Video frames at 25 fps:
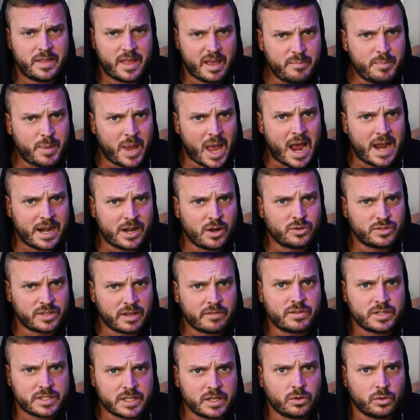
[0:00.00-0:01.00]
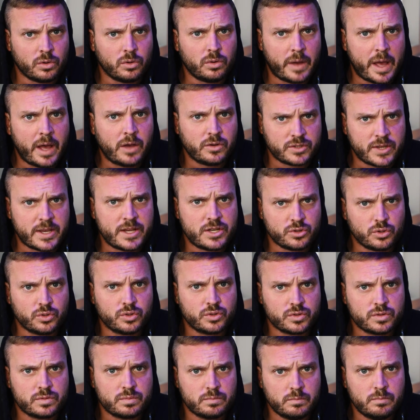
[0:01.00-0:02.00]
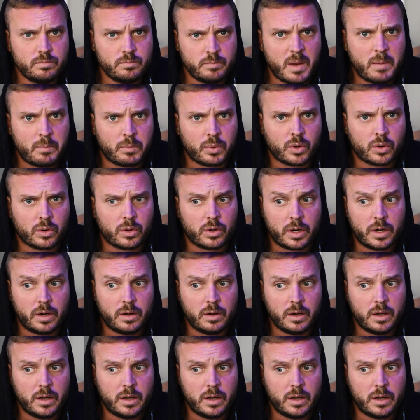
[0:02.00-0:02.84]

the FBI knows every single Hell's Angels member